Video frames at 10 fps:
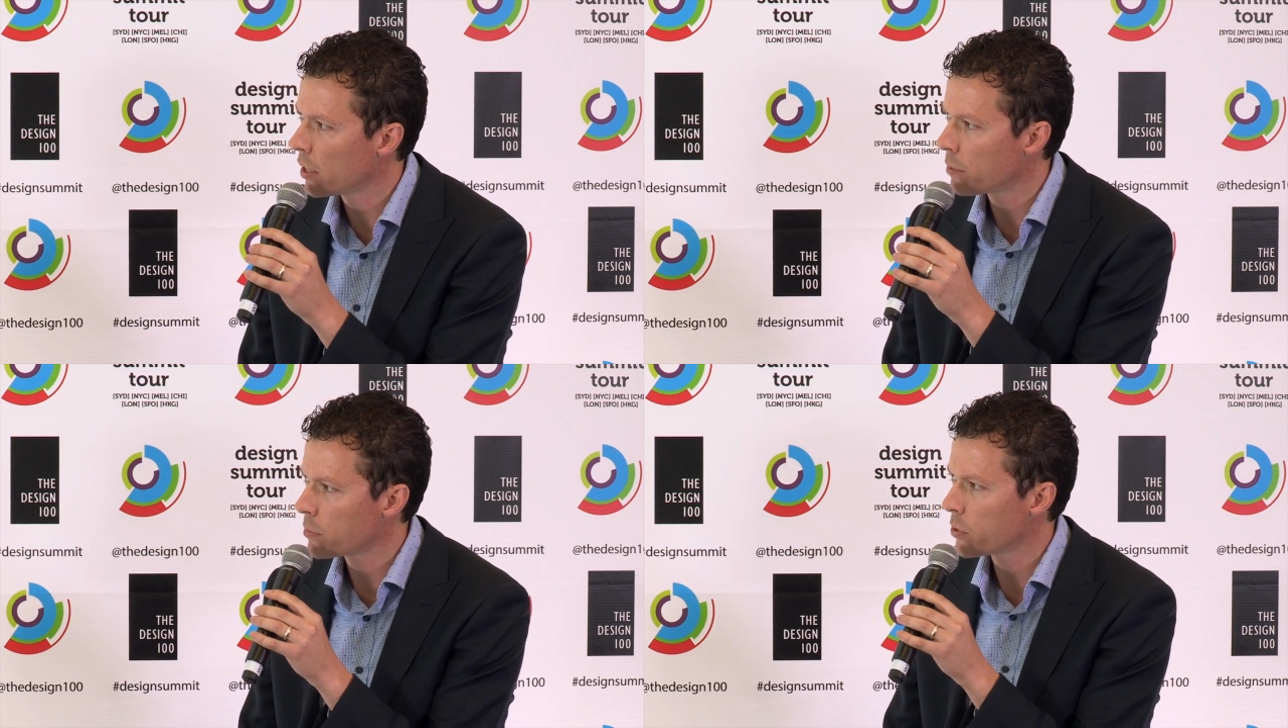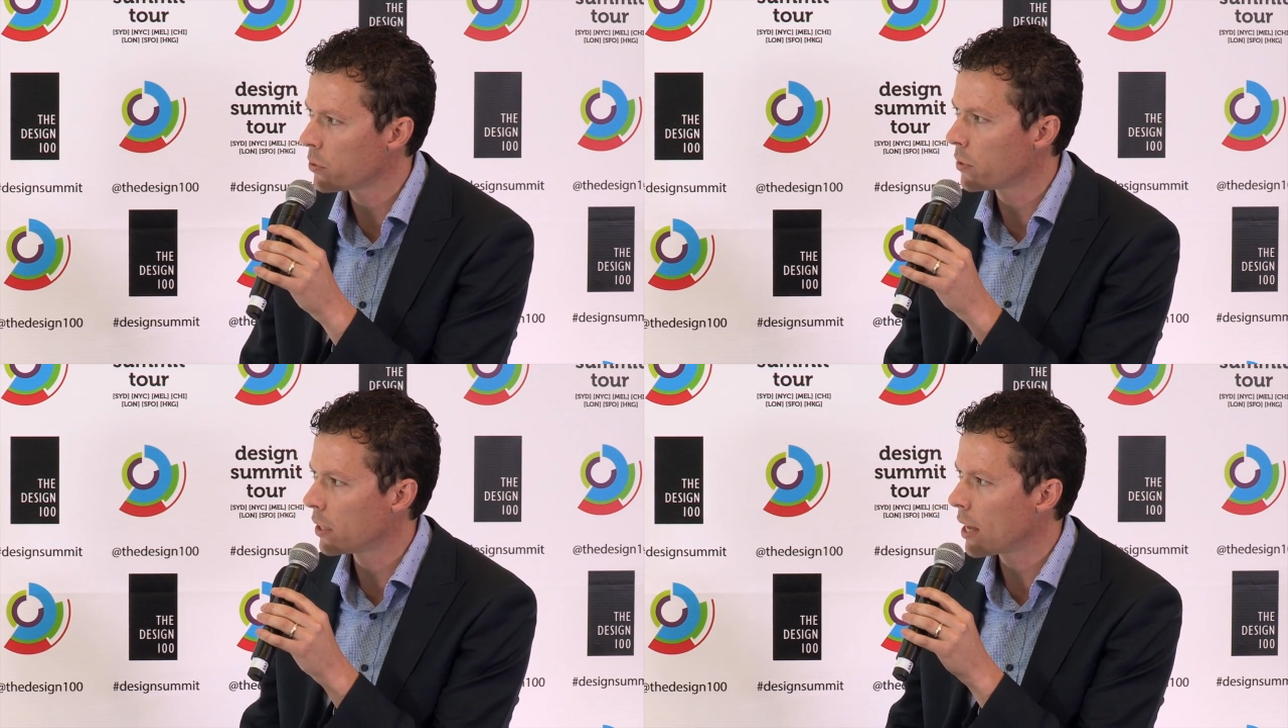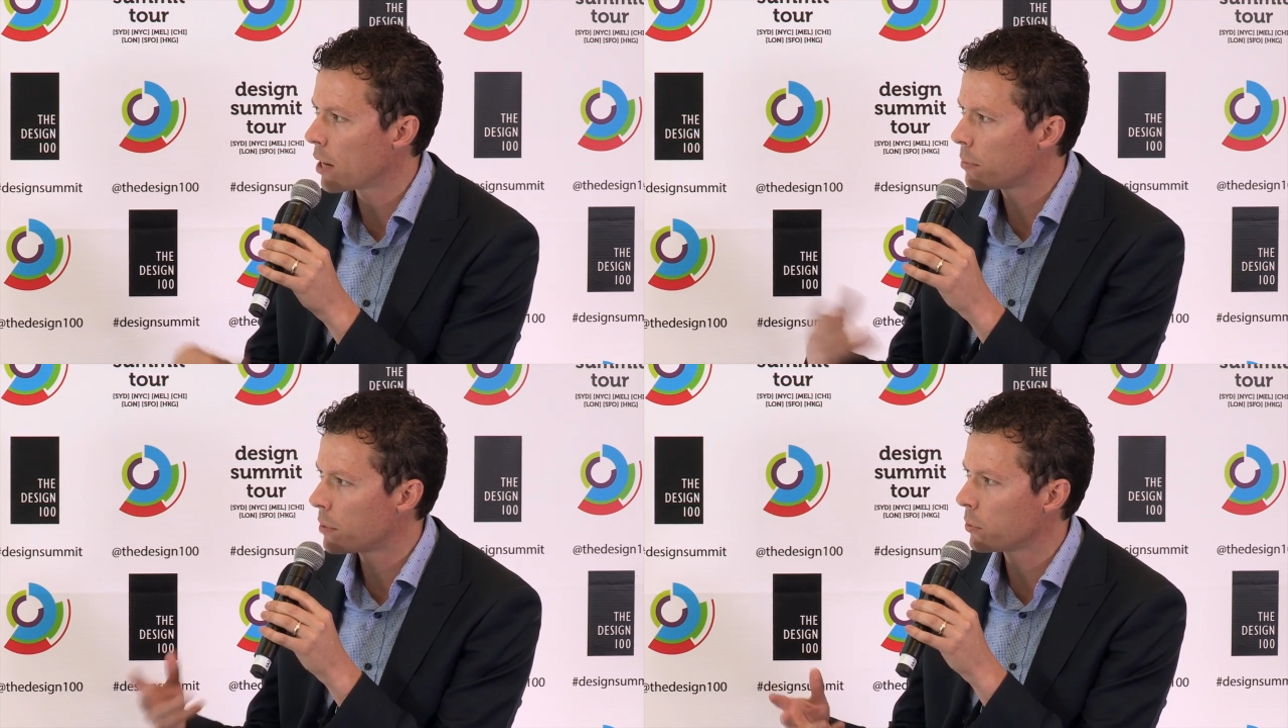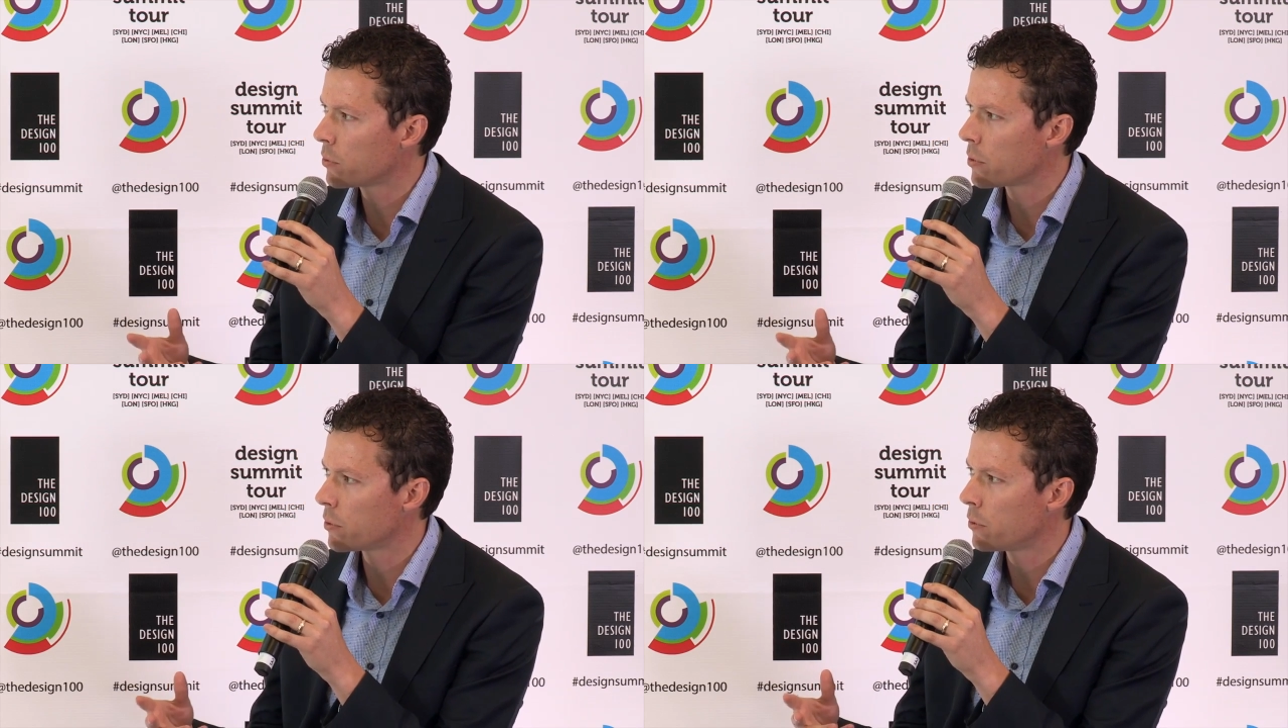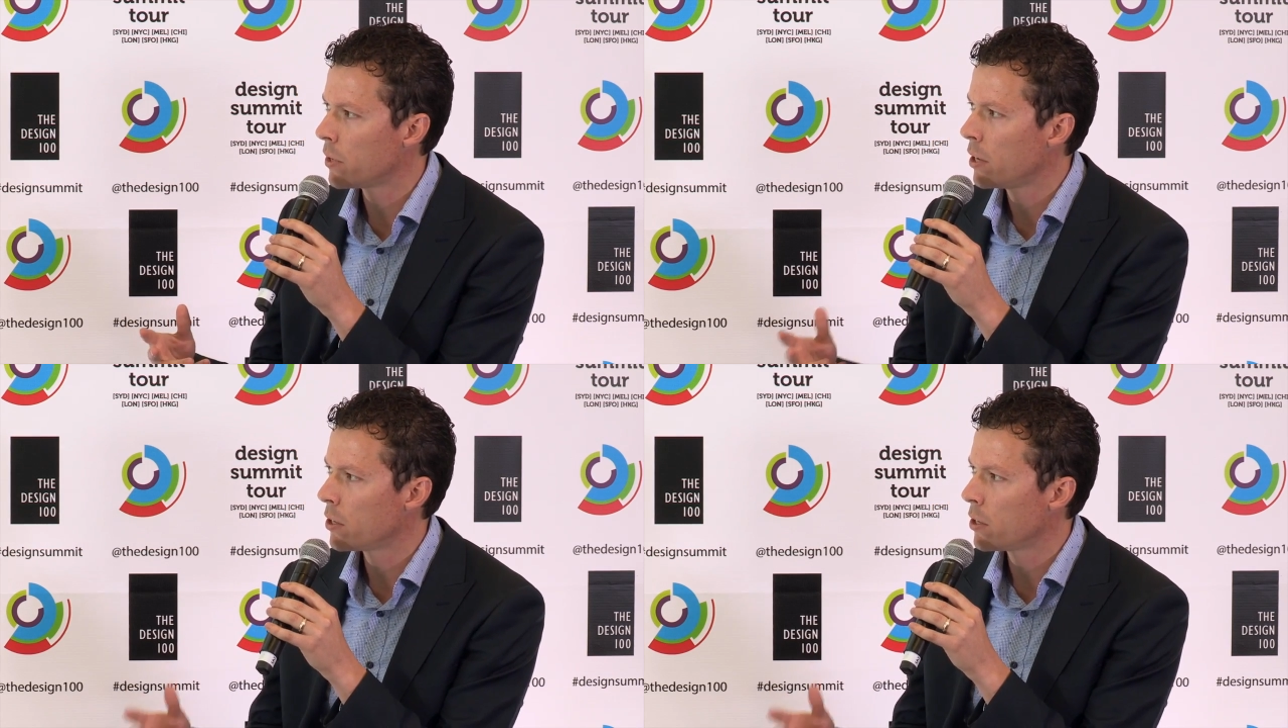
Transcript: to allow people to,